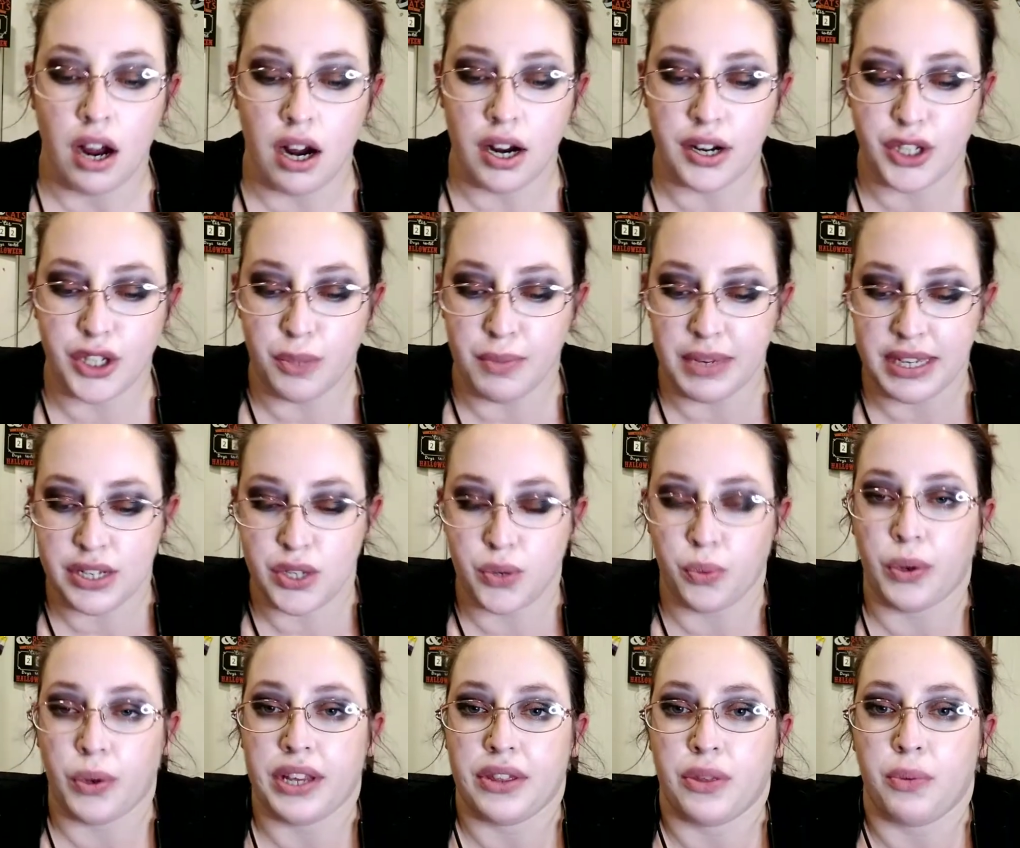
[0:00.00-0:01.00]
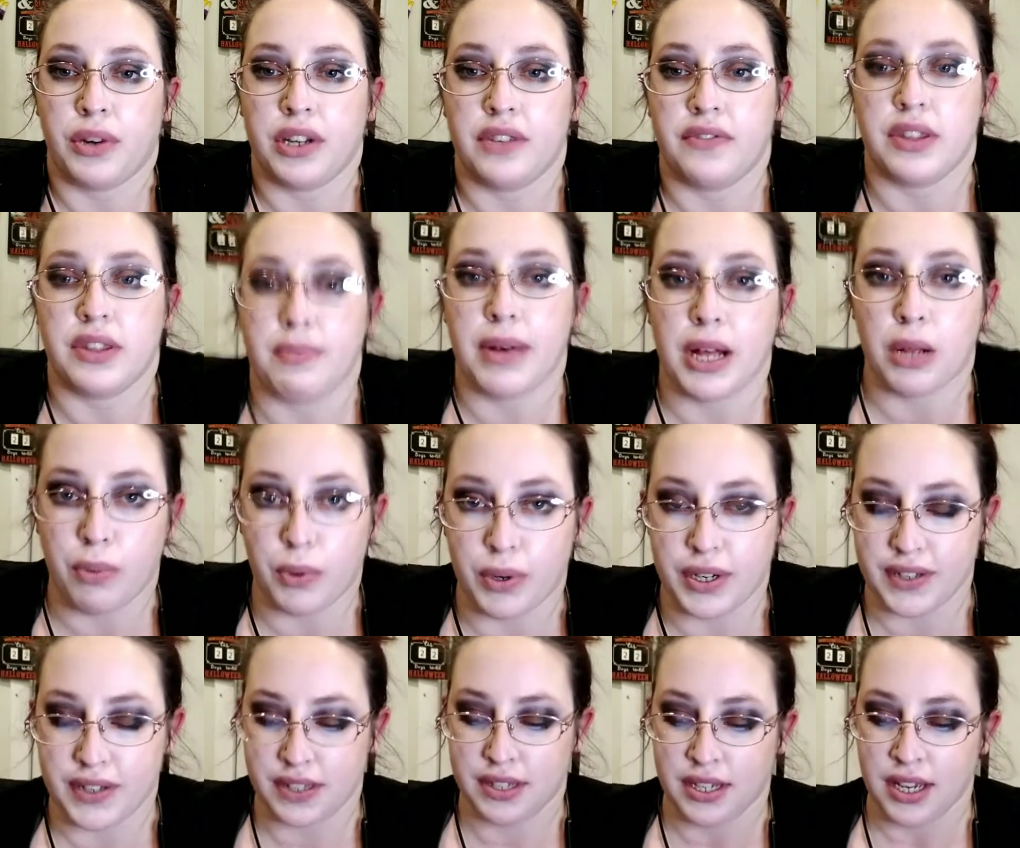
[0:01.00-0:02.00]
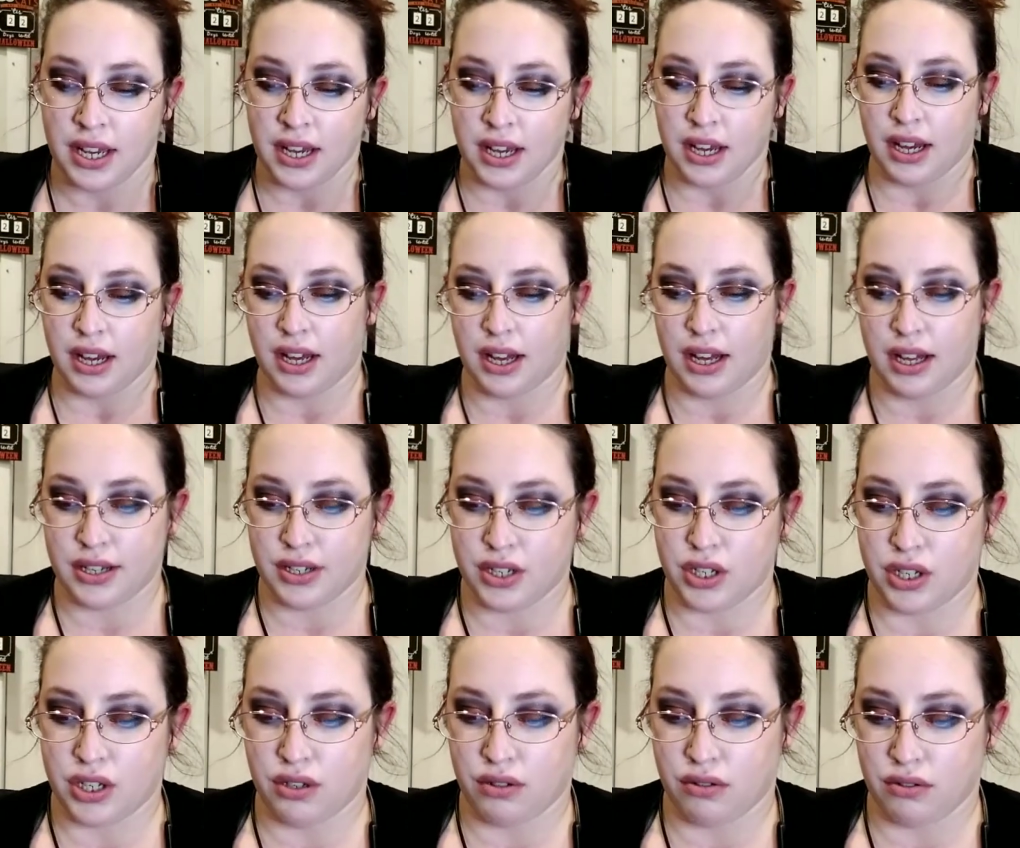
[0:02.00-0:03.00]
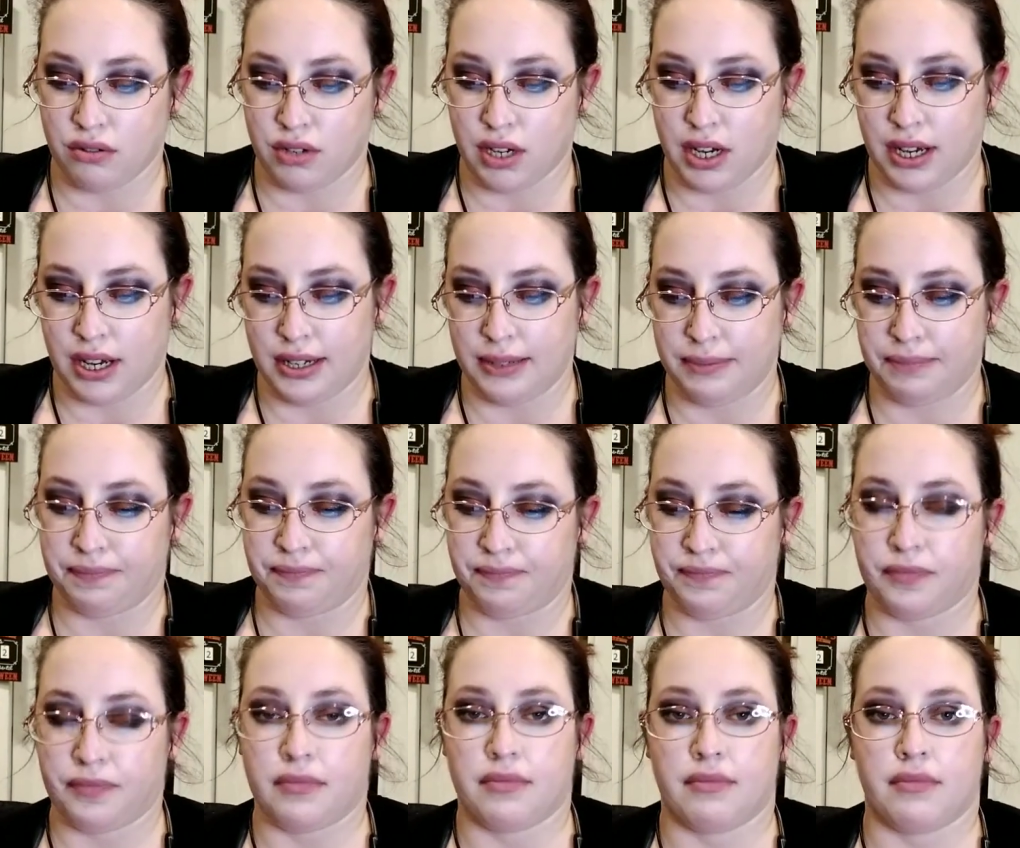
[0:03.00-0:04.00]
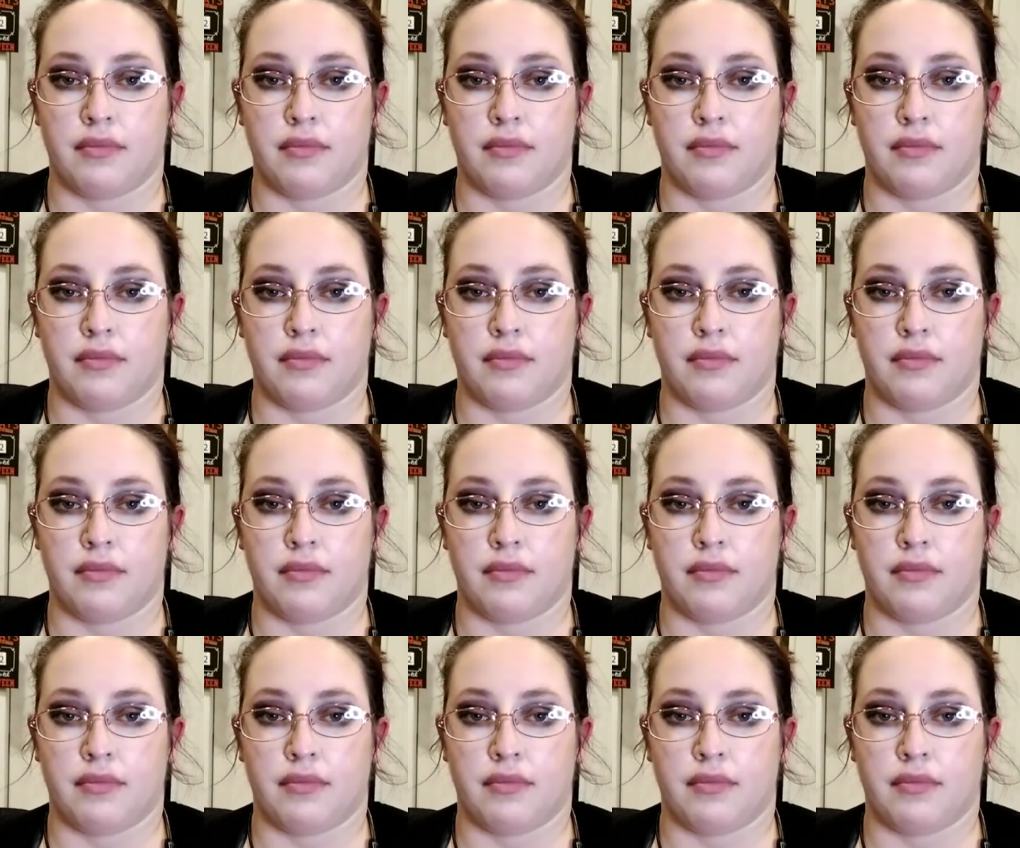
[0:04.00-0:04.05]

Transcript: argument with one of the bellboys uh, to, um,